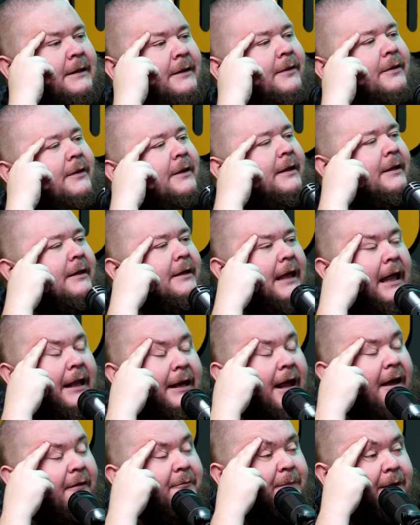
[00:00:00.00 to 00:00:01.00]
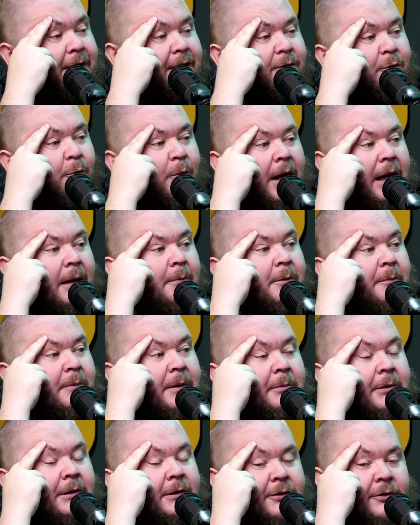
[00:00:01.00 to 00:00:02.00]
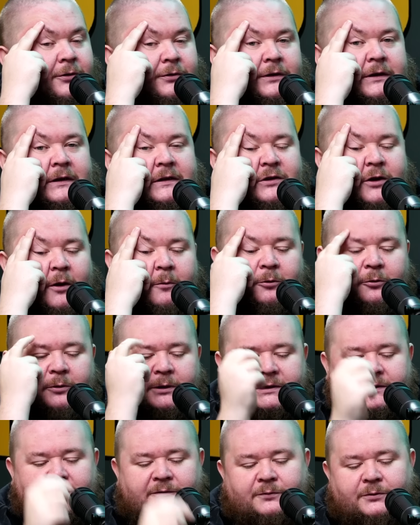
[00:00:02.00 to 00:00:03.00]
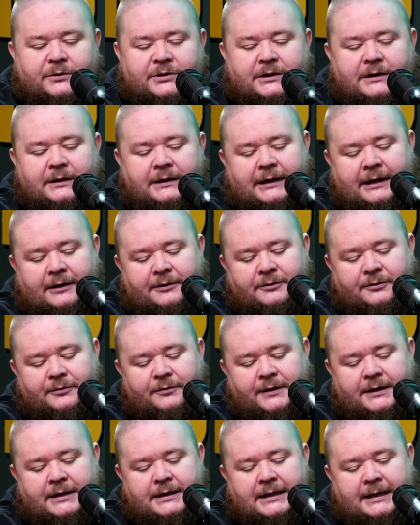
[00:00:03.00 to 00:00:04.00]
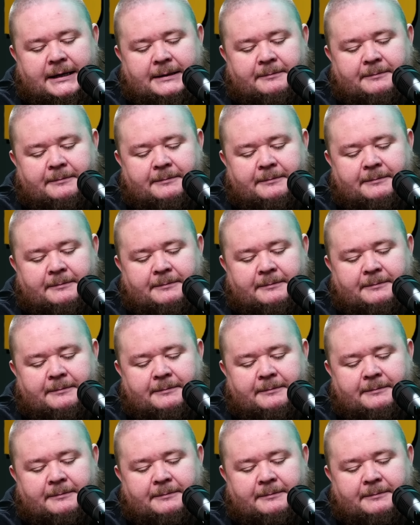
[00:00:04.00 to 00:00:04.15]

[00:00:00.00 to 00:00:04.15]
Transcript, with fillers: The and I haven't made it in a while, but maybe I'll do it in the next couple of weeks if we're still together. The um,